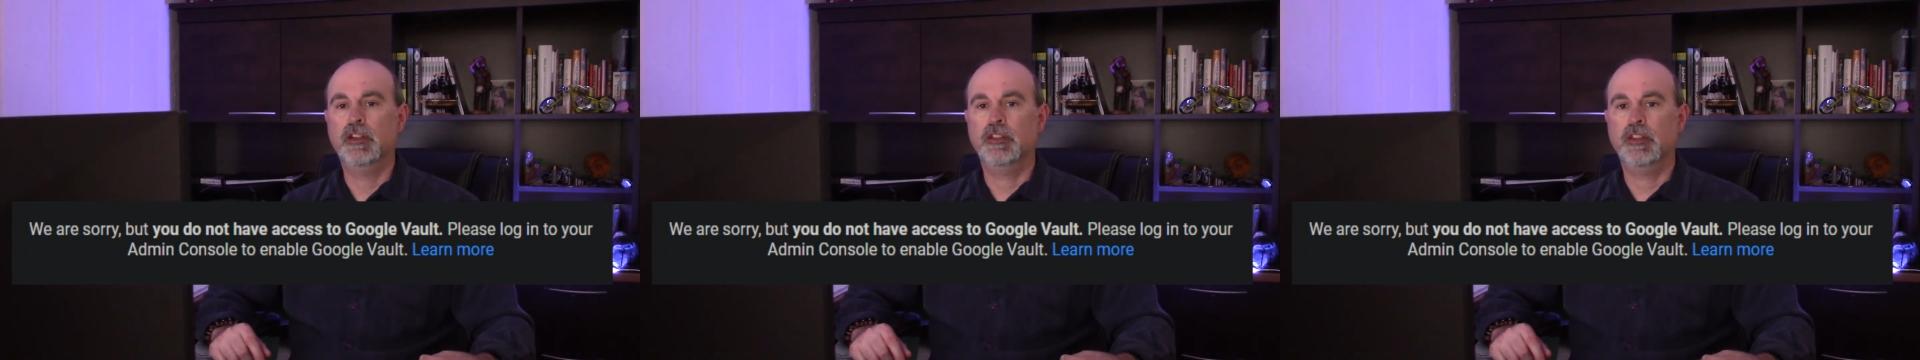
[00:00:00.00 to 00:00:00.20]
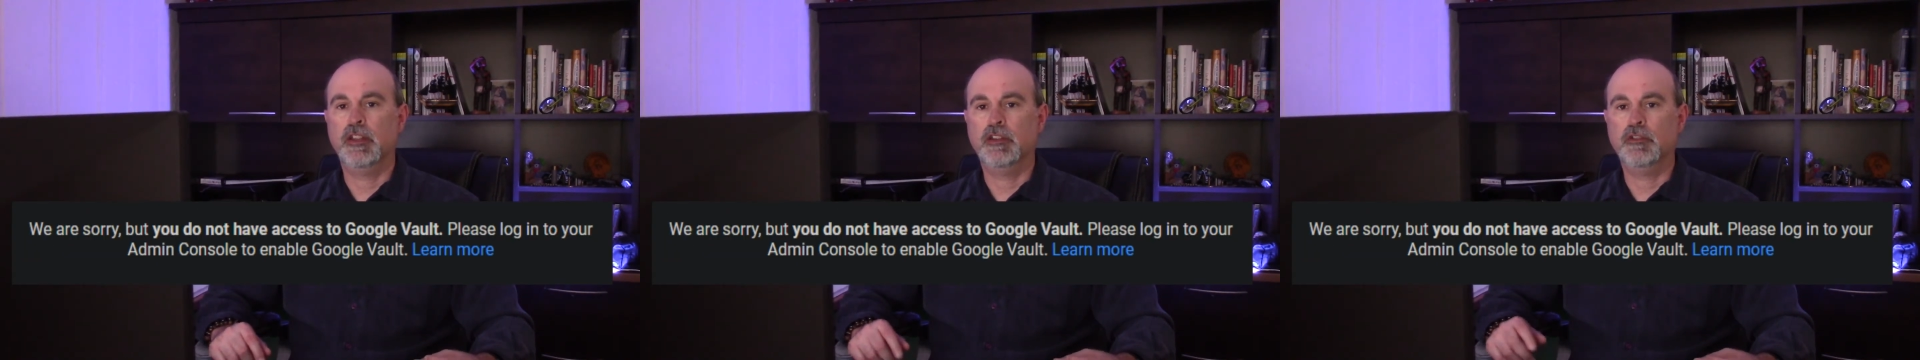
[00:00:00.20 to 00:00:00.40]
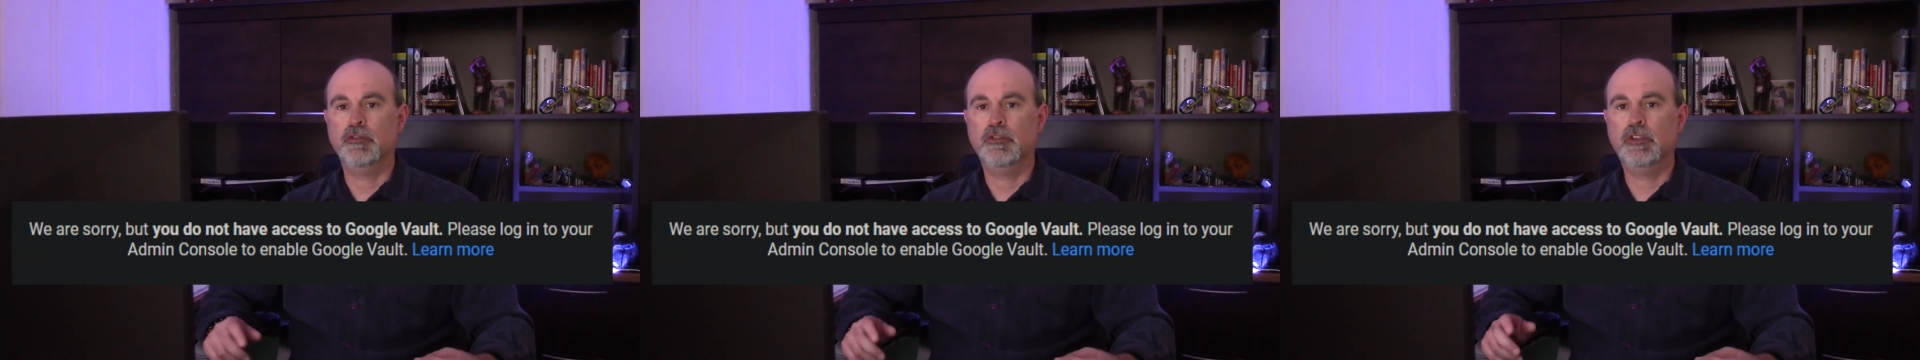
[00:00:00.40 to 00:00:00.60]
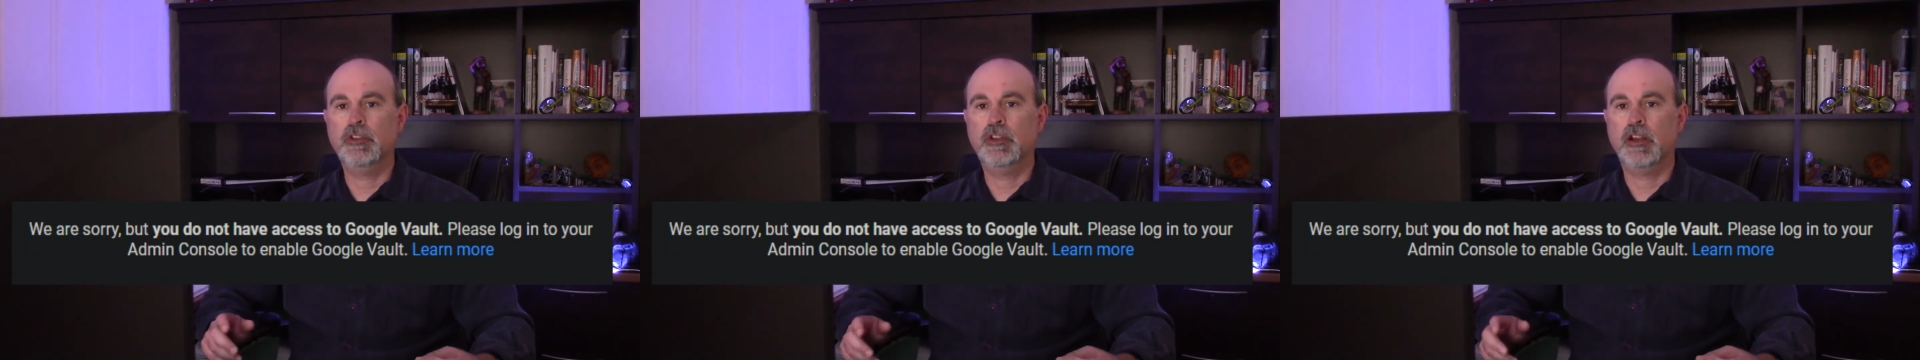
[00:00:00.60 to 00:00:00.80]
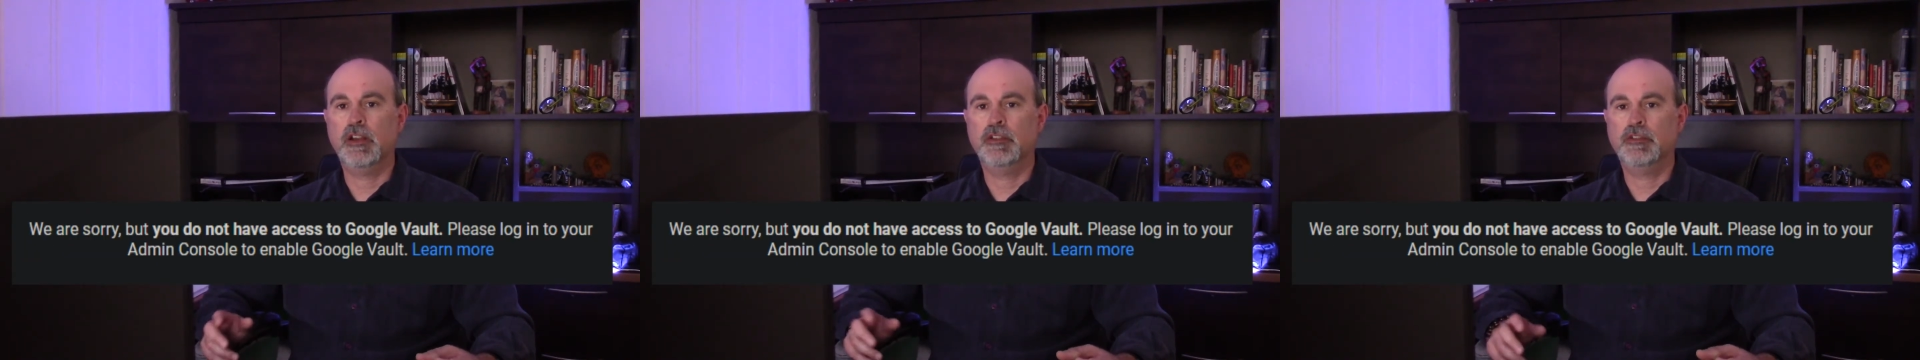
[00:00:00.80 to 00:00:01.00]
then you need
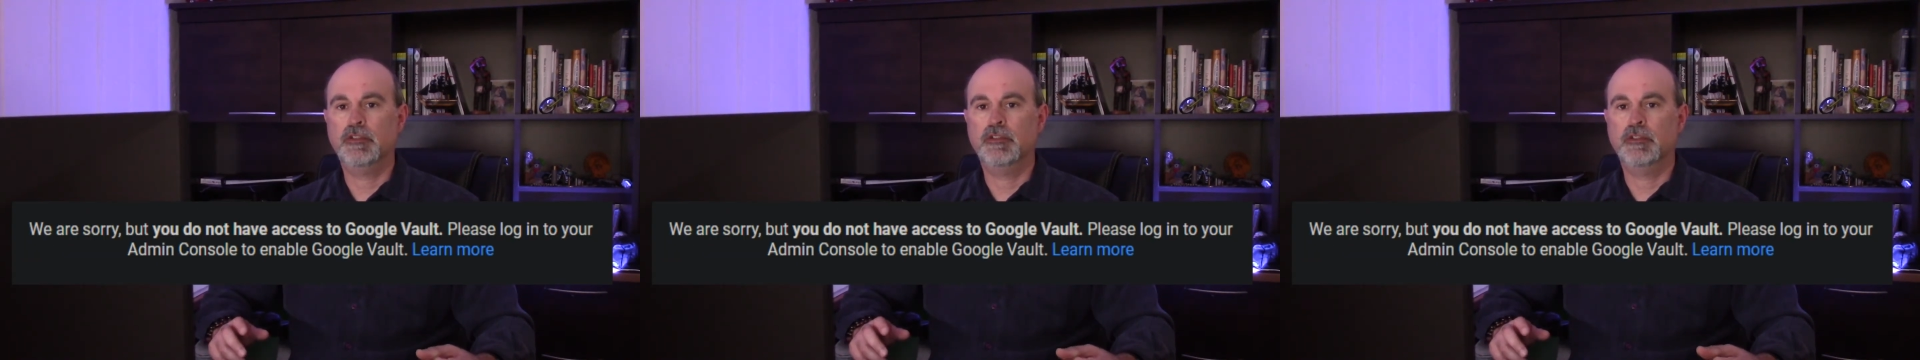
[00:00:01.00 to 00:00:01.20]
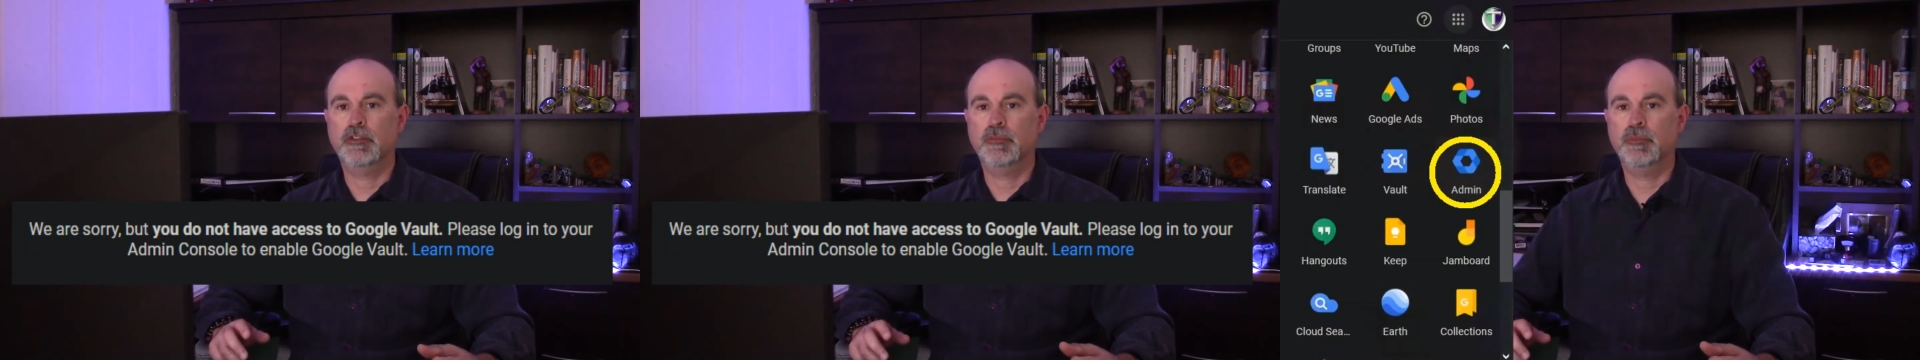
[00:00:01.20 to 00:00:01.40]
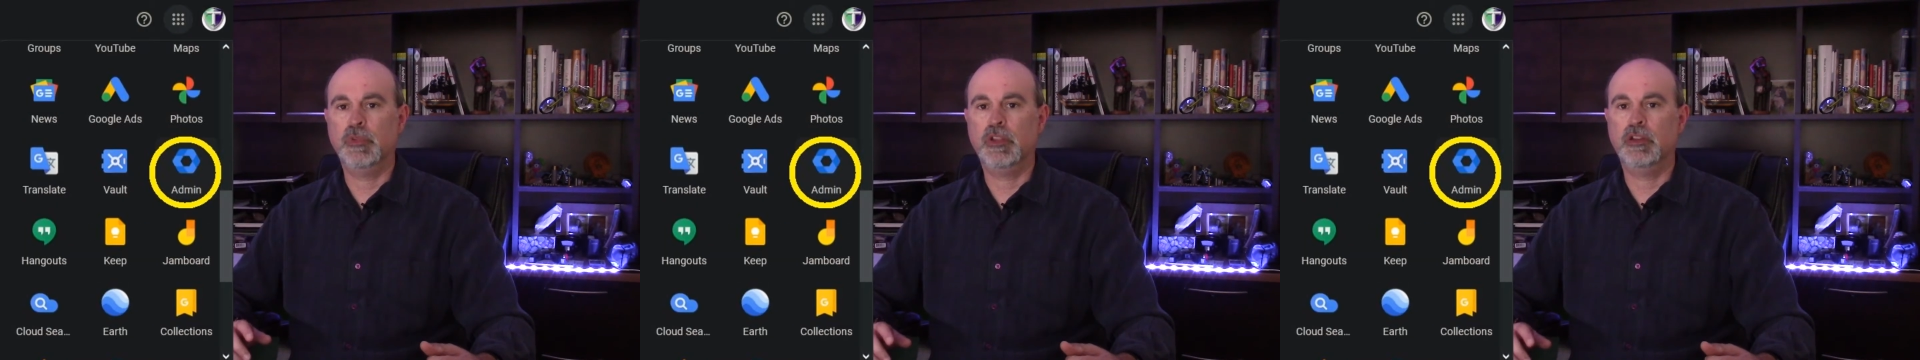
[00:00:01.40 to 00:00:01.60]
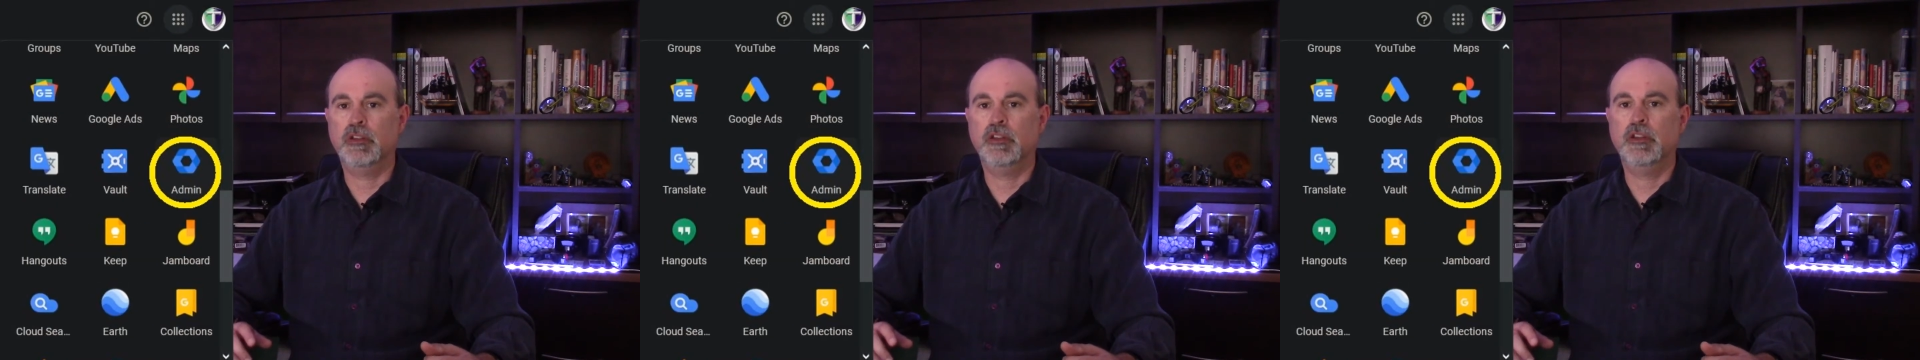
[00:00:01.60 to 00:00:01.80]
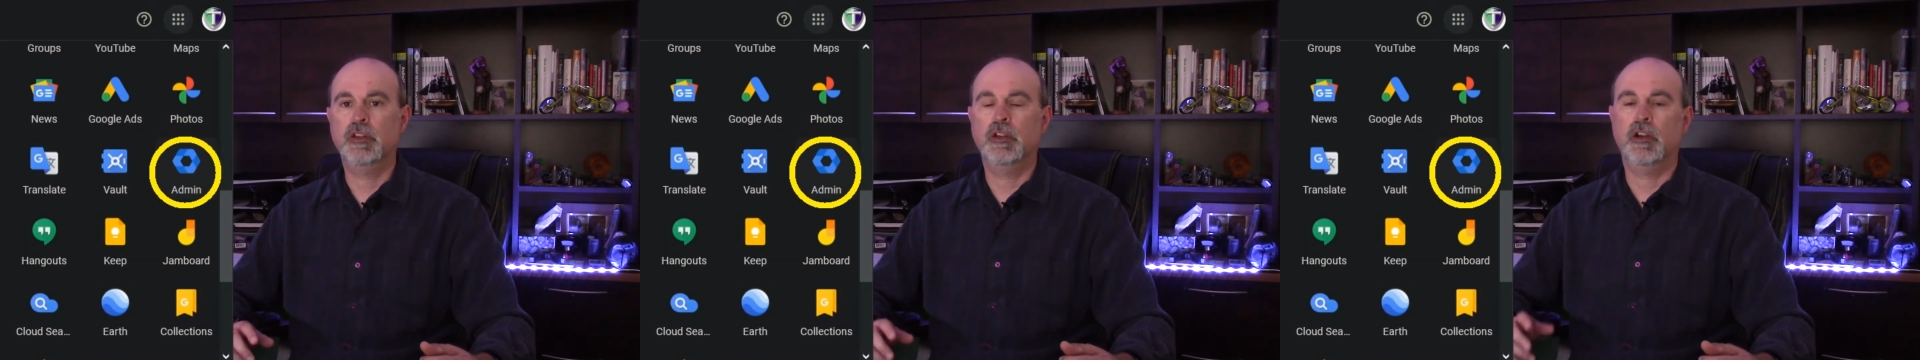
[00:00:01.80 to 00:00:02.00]
to ask your
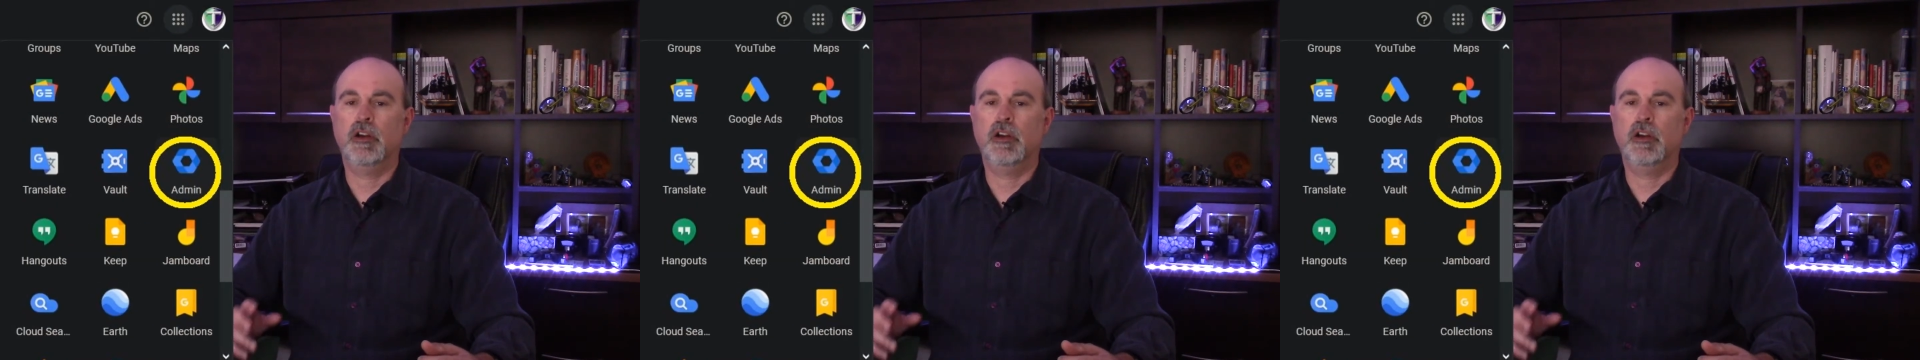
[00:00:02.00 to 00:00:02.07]
admin